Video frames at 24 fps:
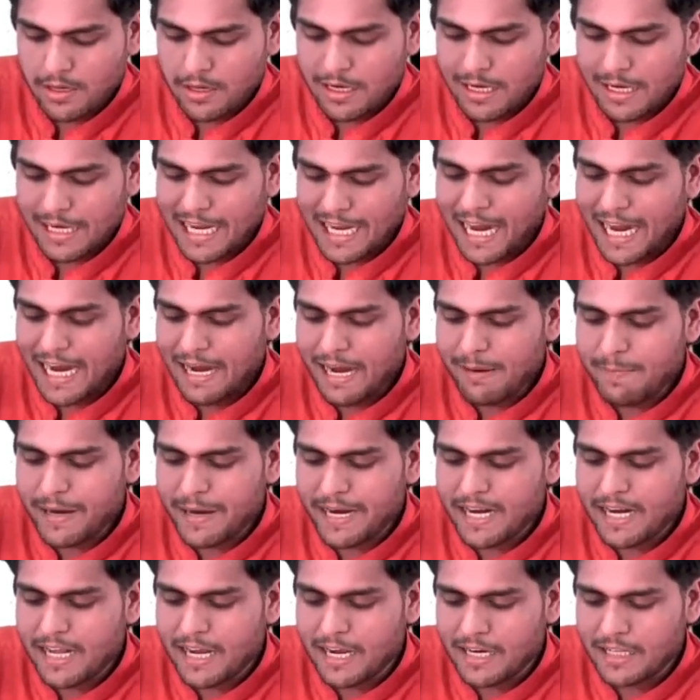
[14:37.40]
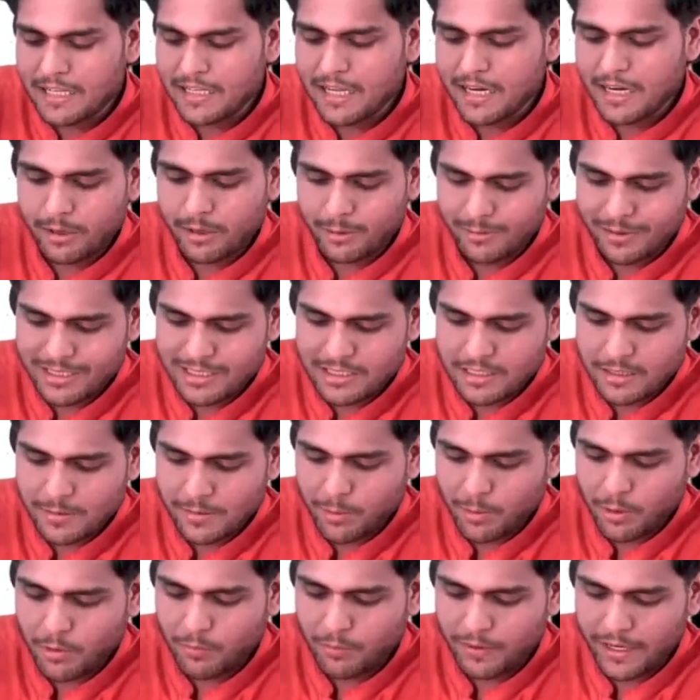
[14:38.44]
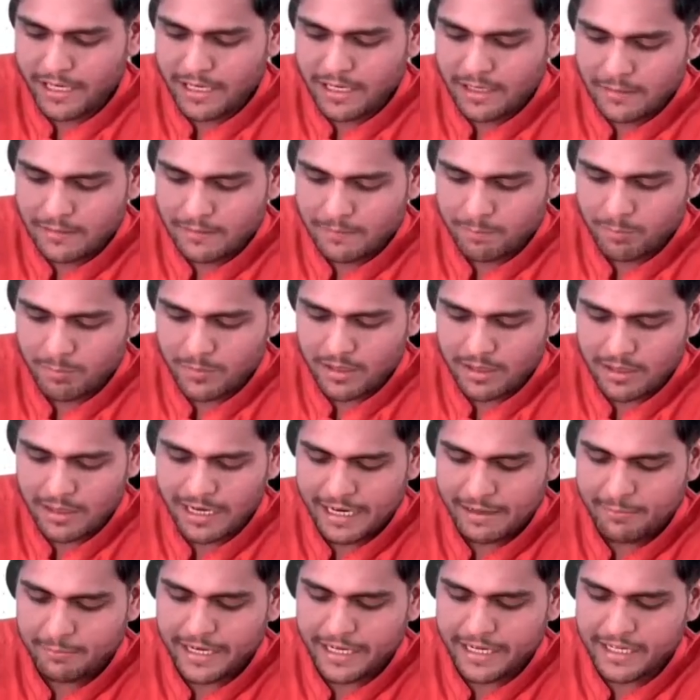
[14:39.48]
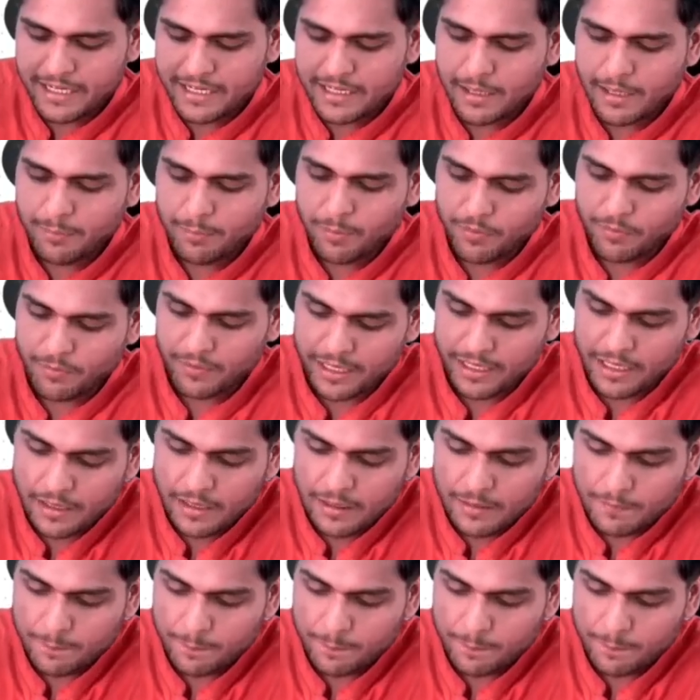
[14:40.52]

I made another request, profile. I am getting the profile.